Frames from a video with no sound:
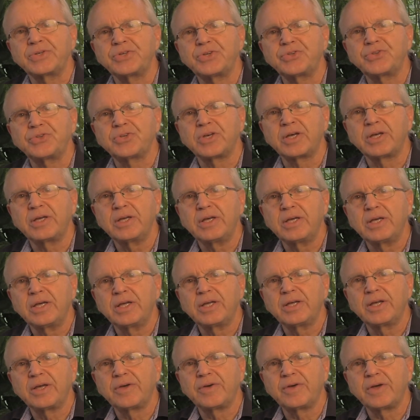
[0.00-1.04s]
It's
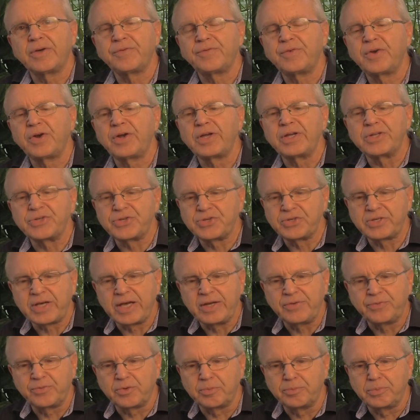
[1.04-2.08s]
a very
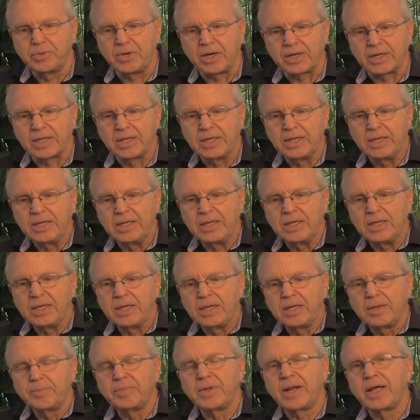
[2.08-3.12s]
insightful book.
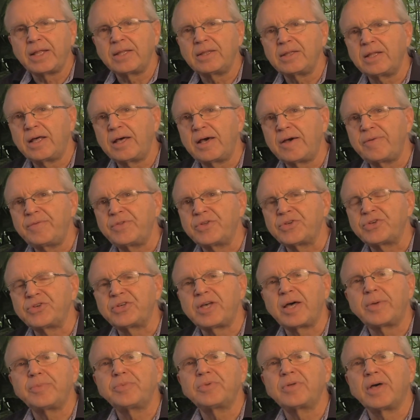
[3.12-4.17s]
But I love the
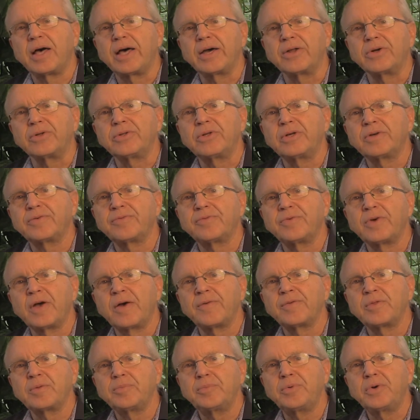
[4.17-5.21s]
subtitle
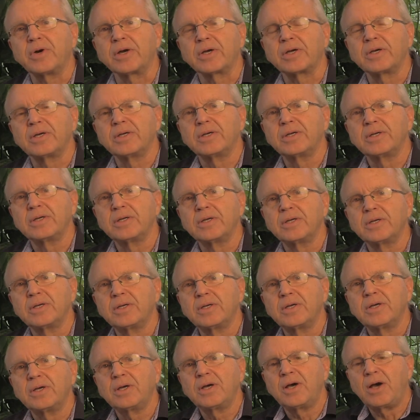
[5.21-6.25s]
of the book,
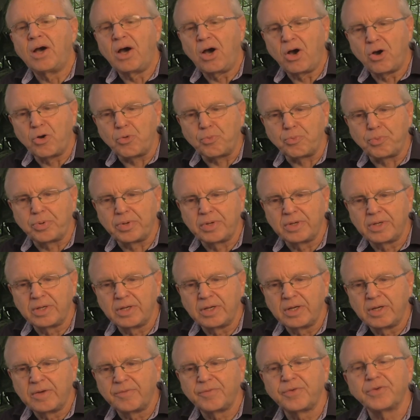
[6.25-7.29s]
Hope
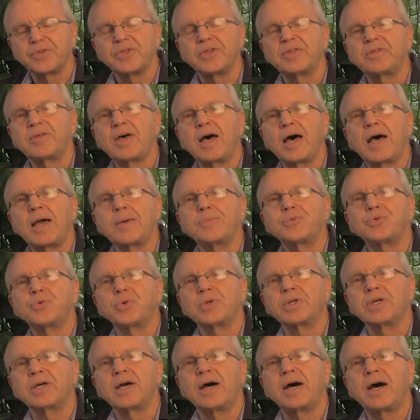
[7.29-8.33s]
for the Times
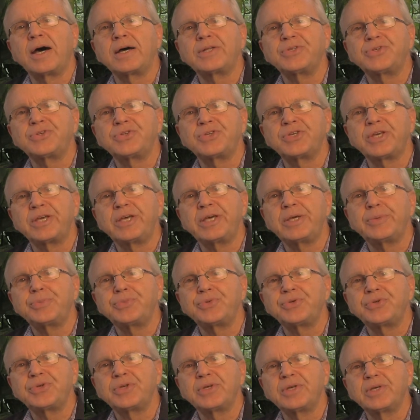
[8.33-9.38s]
When God
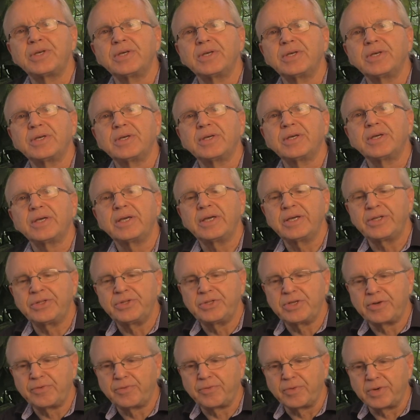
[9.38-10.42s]
Seems
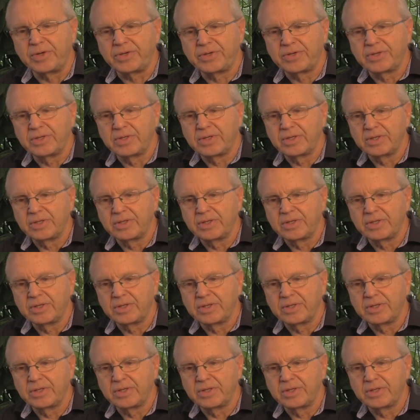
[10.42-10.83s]
Indifferent.